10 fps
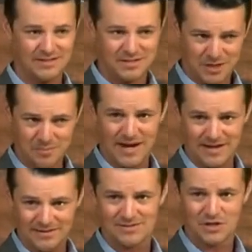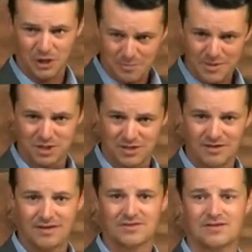It's a command, it's a
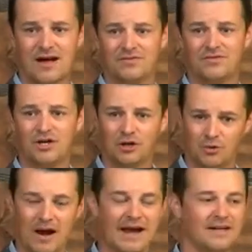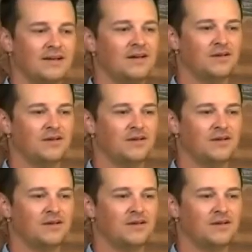commission, it's not the great